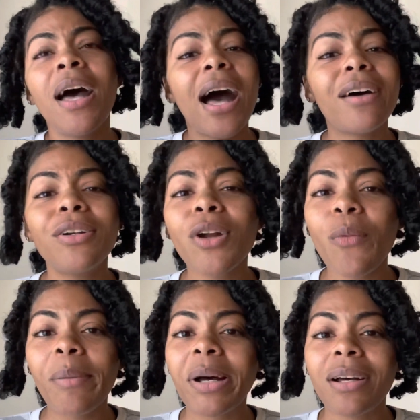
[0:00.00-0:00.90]
I don't know
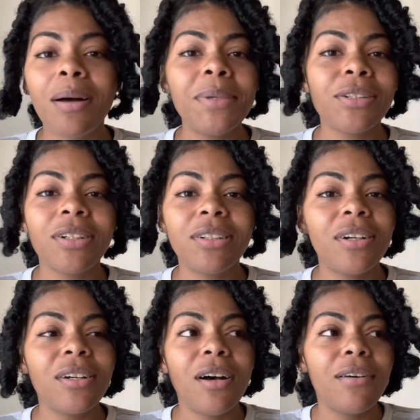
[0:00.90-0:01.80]
why my comments are
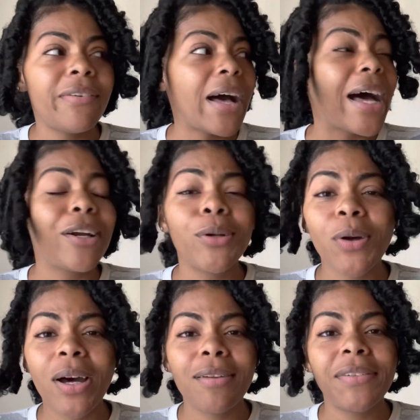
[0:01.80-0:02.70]
turned off. I don't
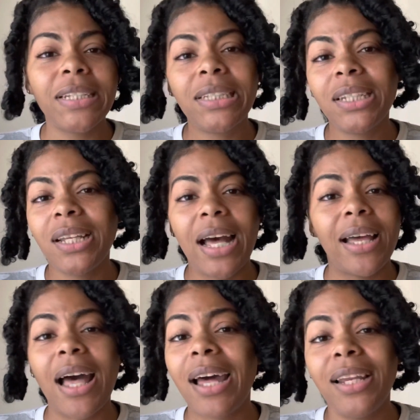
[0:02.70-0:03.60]
know how to fix it.
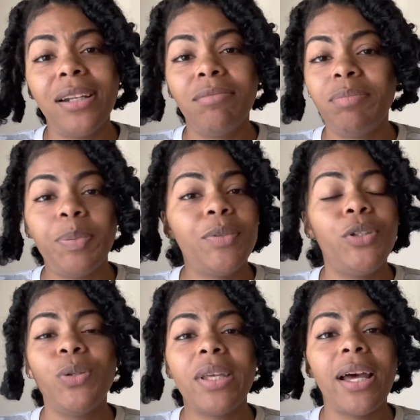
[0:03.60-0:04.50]
I didn't
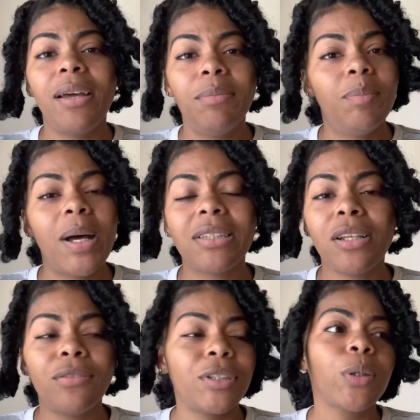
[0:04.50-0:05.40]
do that
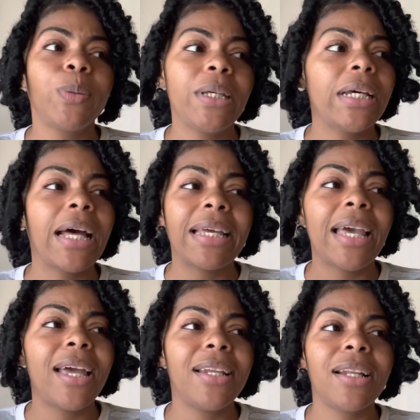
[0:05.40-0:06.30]
myself, so yeah,
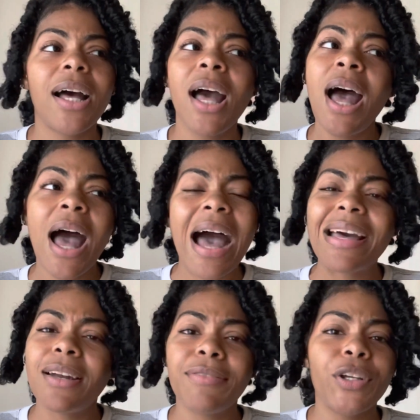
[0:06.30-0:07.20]
I
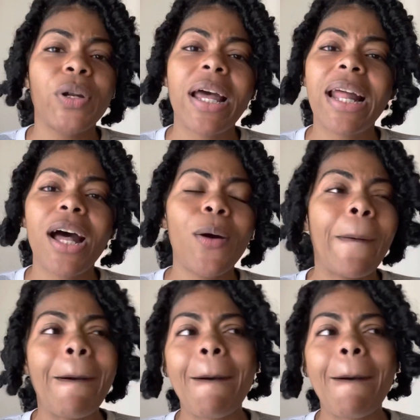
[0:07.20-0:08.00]
gotta figure that out.